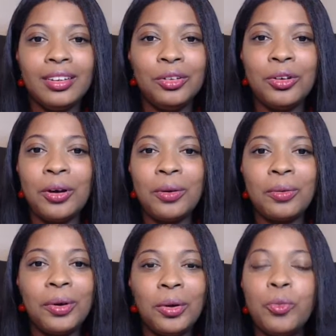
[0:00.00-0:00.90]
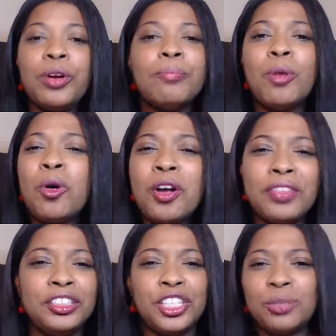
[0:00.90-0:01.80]
You know, we're more
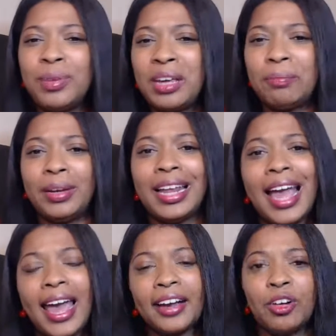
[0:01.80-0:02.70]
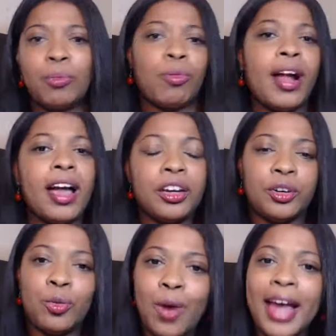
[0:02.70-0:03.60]
than just being black or brown
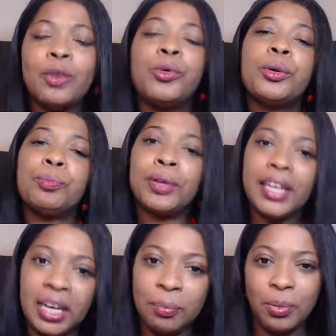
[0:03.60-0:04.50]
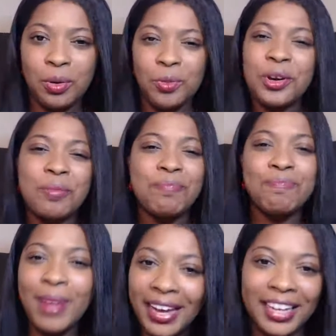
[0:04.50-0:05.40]
or white. We're people. We're
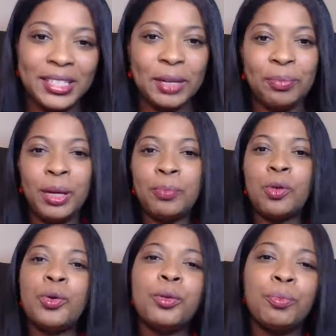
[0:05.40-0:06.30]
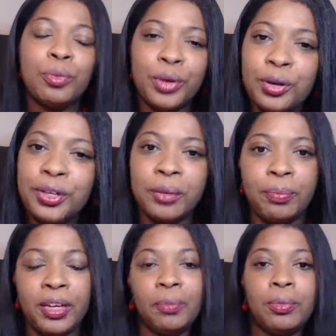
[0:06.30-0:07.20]
amazing people. We're brilliant
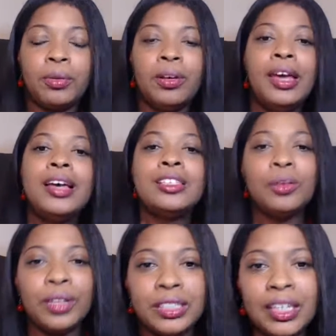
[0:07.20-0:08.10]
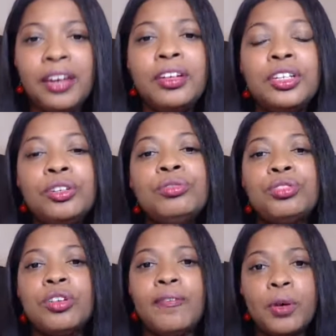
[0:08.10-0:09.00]
people. So continue to use
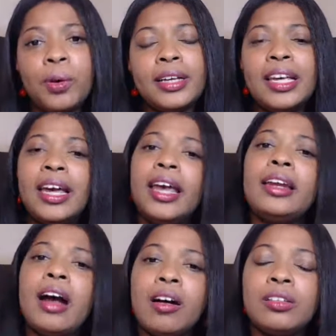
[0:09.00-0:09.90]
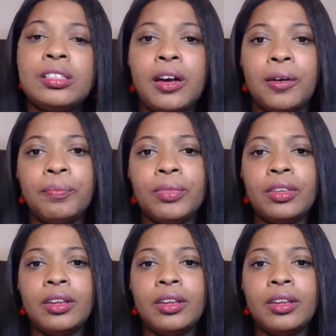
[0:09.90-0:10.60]
your voice, and also